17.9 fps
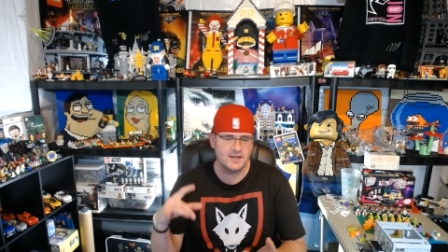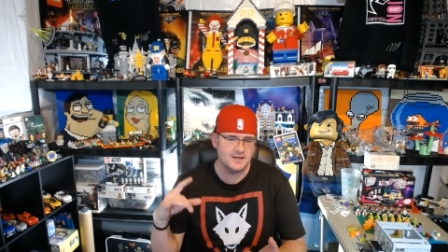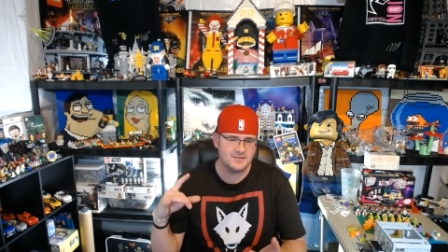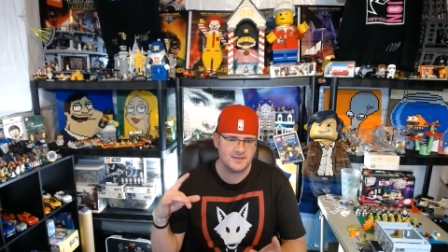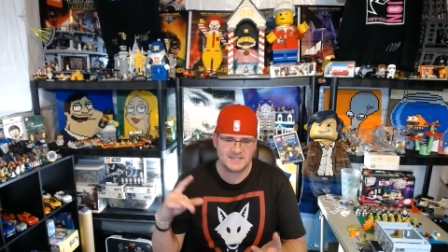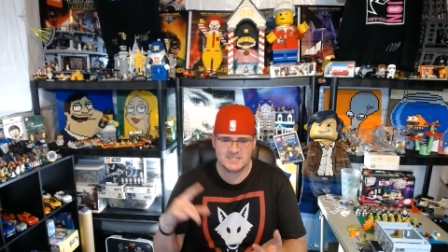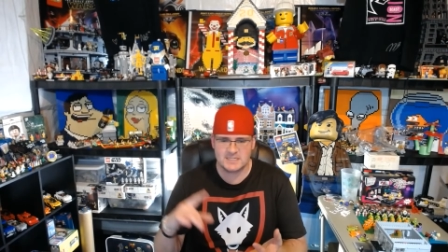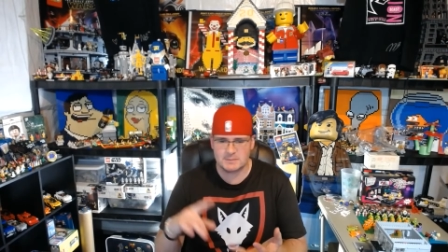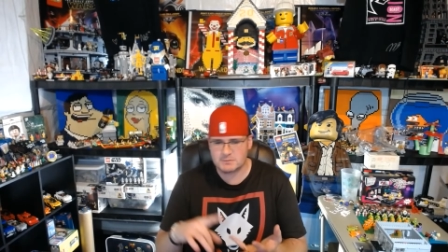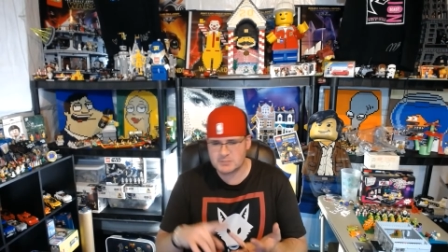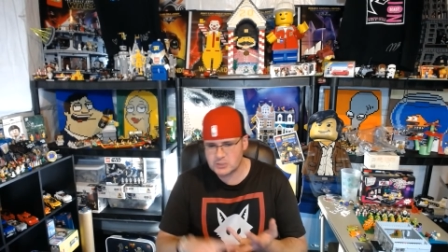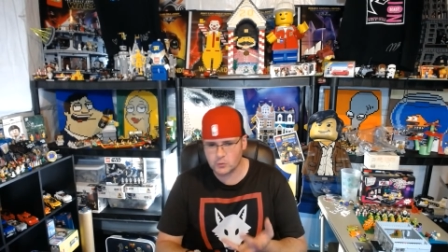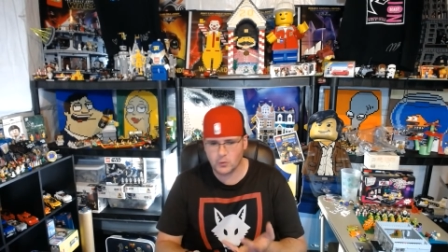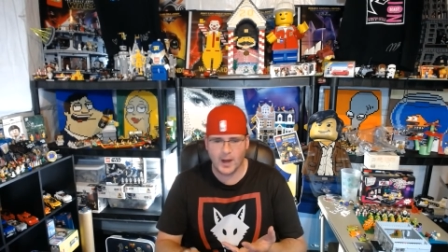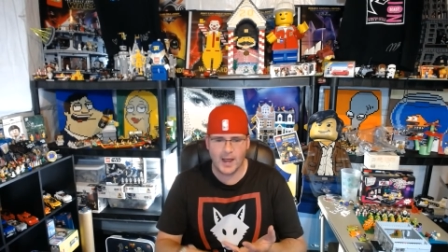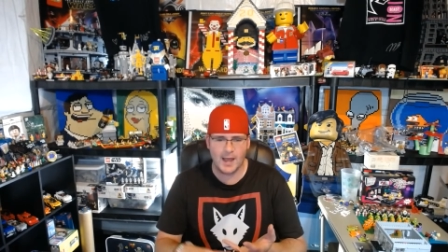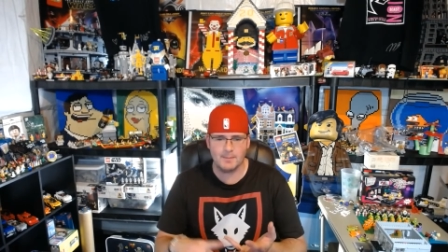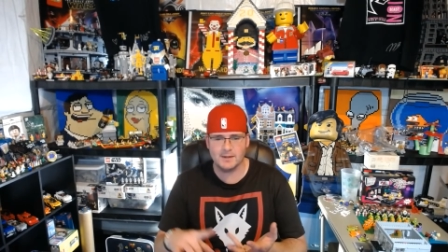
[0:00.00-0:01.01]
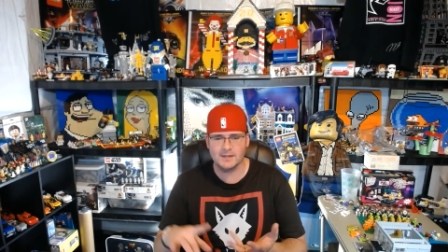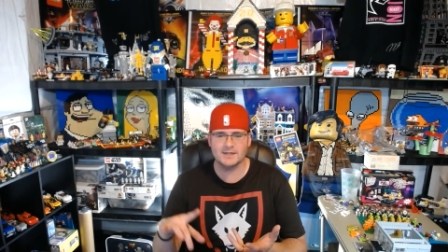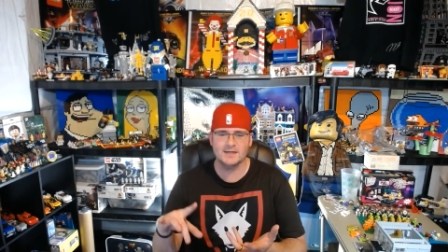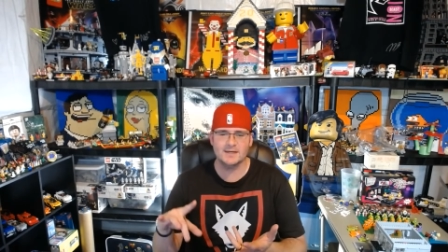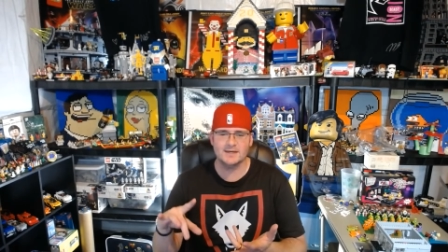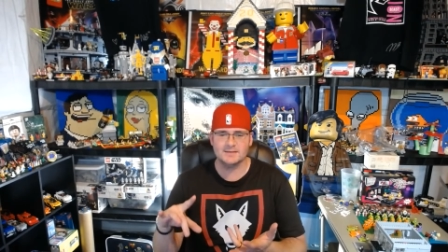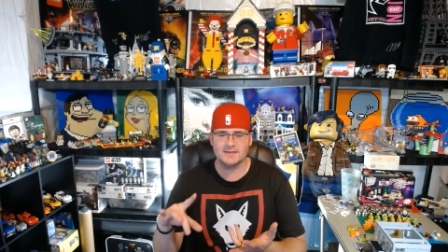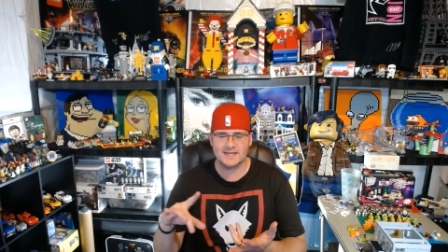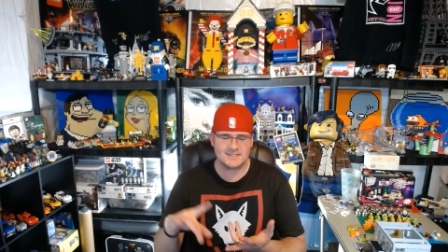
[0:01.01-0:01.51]
that's subscribing,
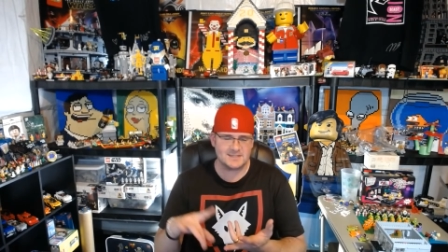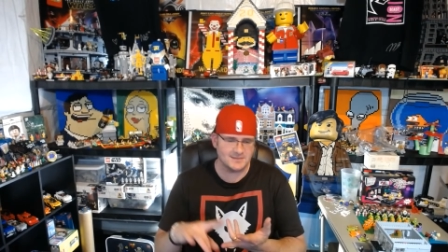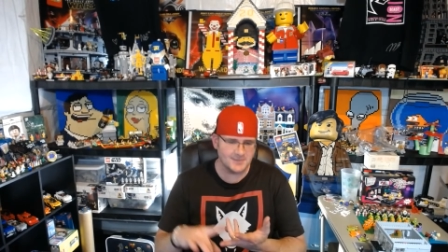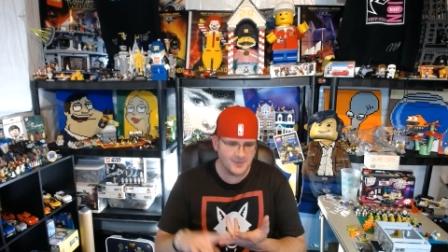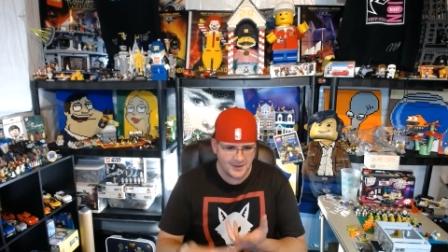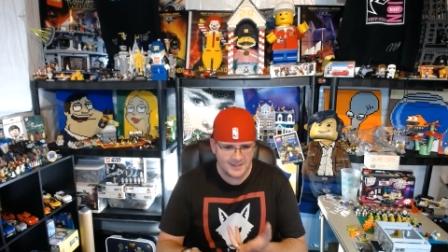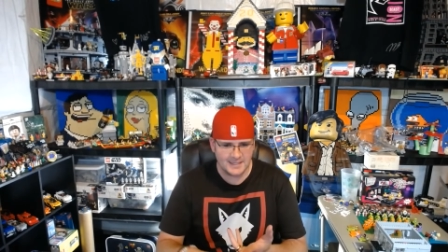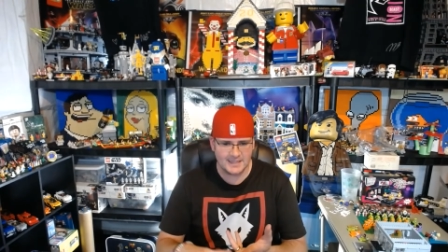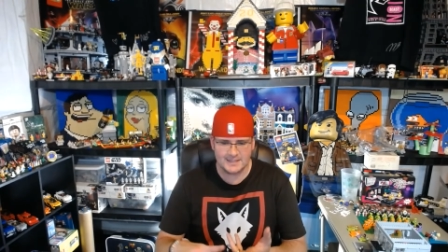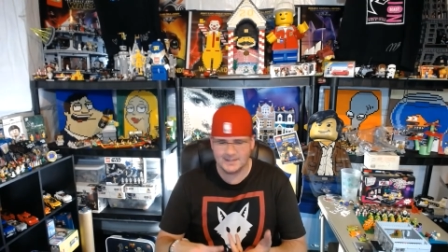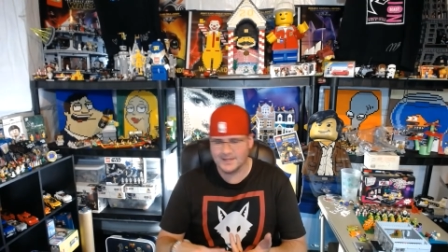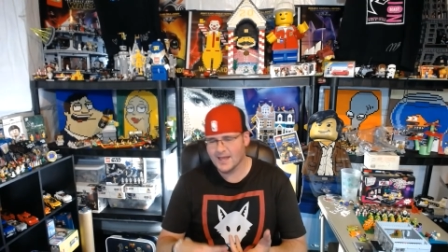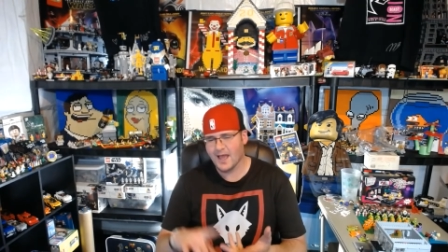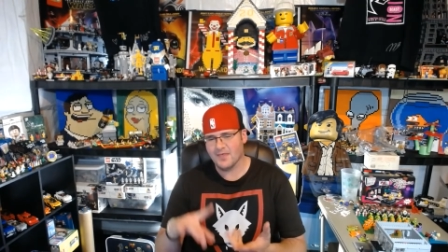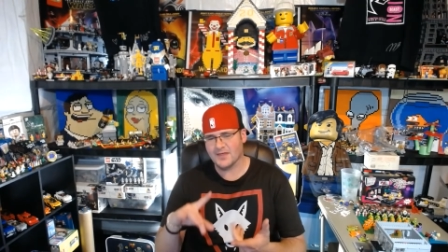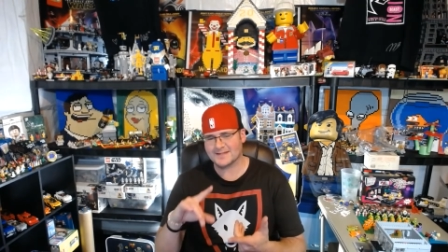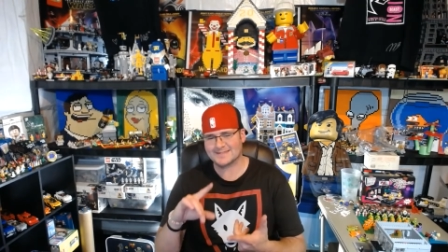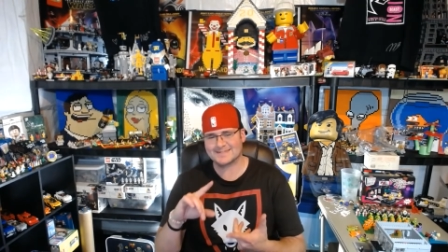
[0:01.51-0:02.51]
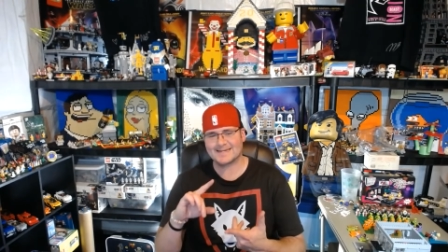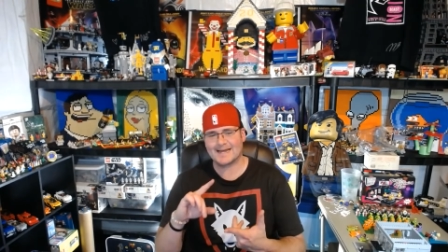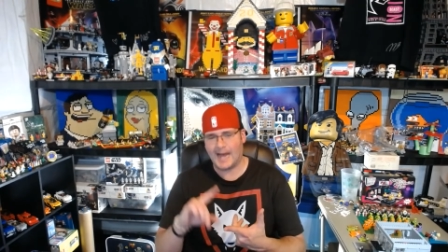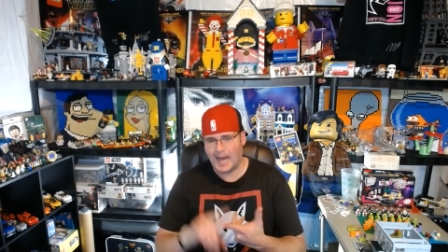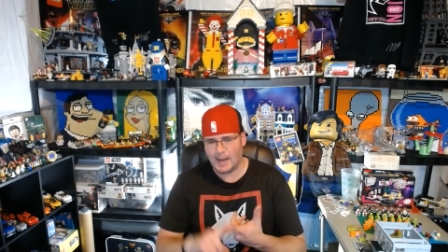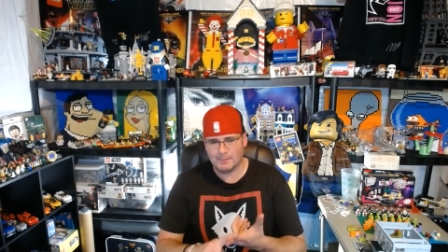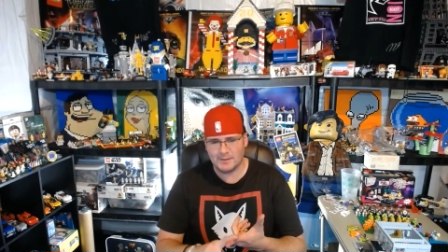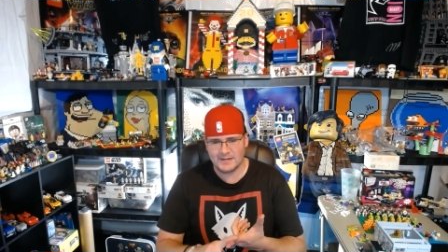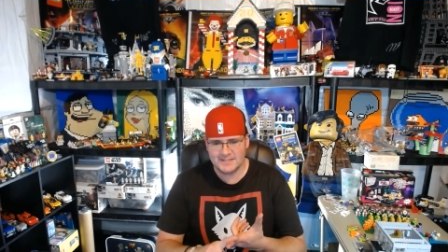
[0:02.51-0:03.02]
that's liking, that's
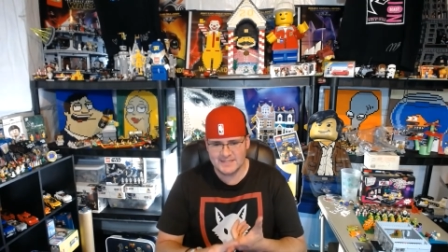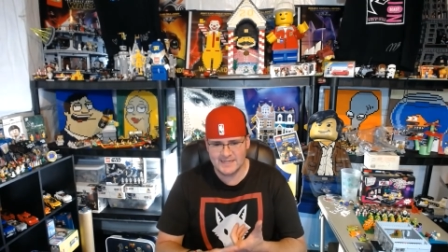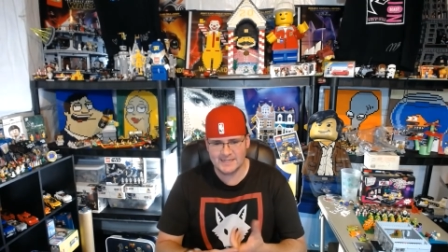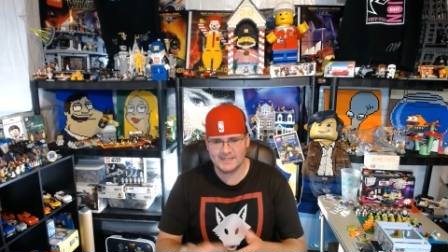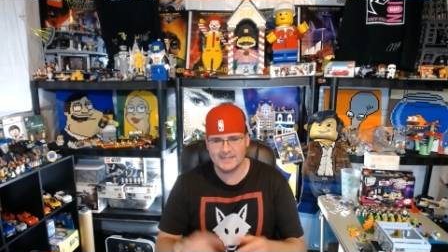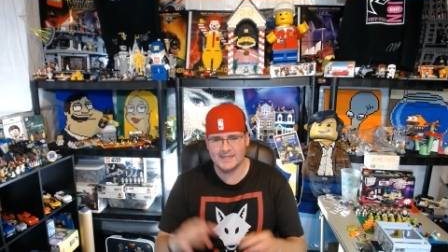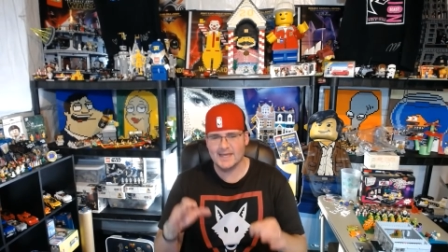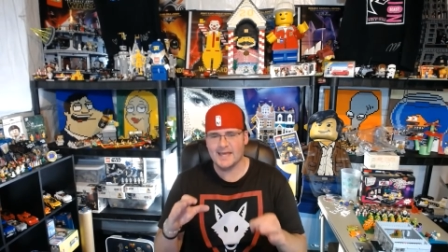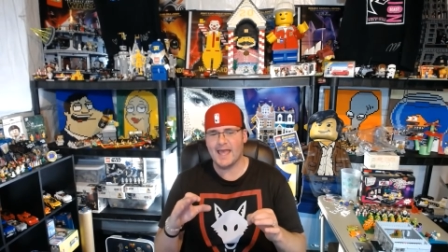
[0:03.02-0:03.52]
commenting,